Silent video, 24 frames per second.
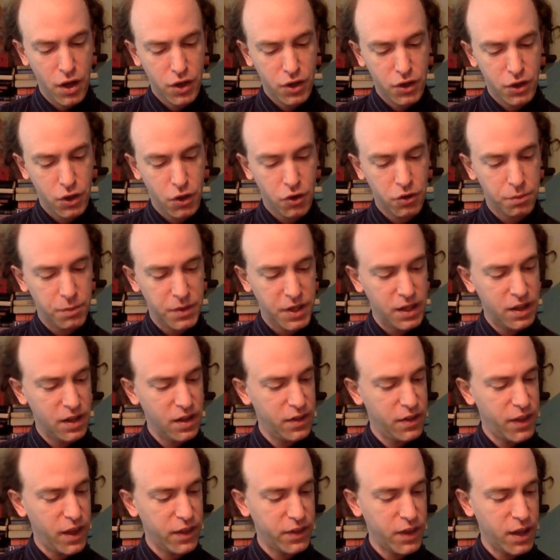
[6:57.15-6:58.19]
showed
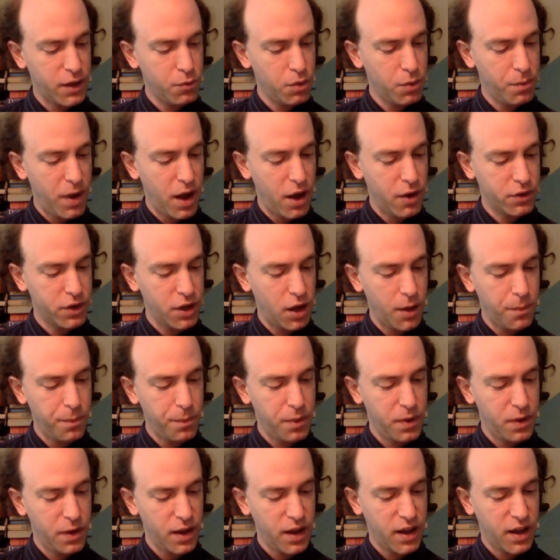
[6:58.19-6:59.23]
me that they were bound up,